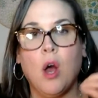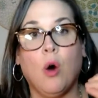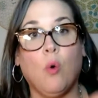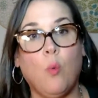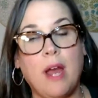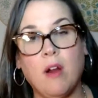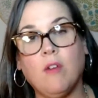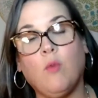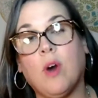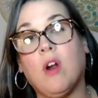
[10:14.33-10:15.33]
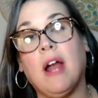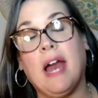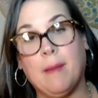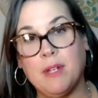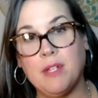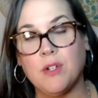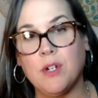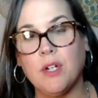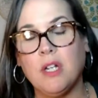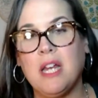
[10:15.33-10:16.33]
aware of what our habits
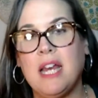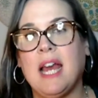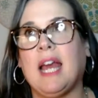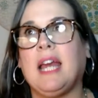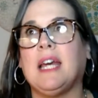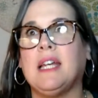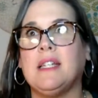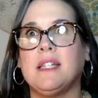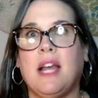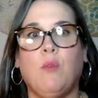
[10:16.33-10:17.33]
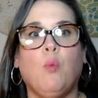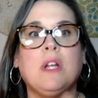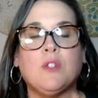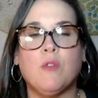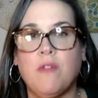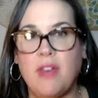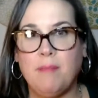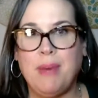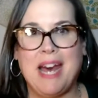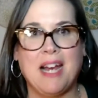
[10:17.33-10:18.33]
are and what sort of
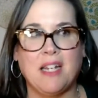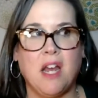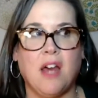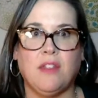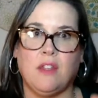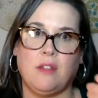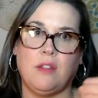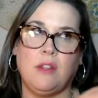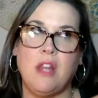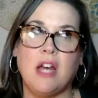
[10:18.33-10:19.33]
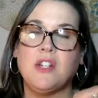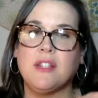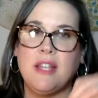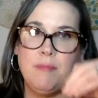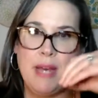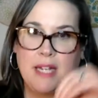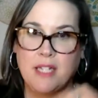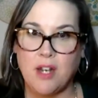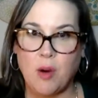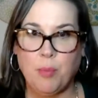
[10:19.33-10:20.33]
impact not just the impact
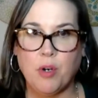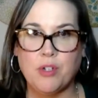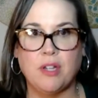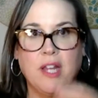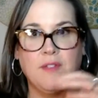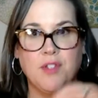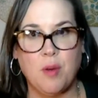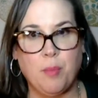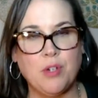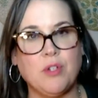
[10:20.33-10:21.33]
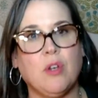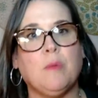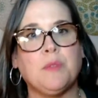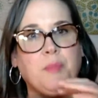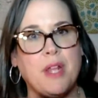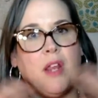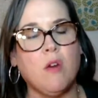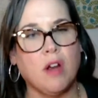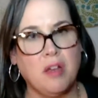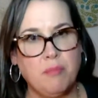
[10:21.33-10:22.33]
in our personal lives and our personal homes, but in
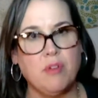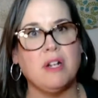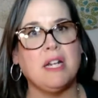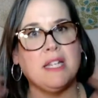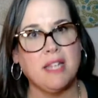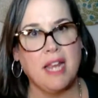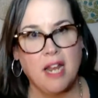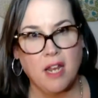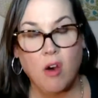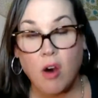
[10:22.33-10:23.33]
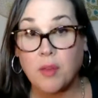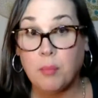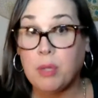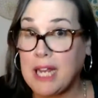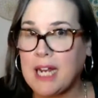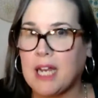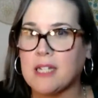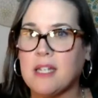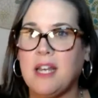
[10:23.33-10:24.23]
our communities and on the planet.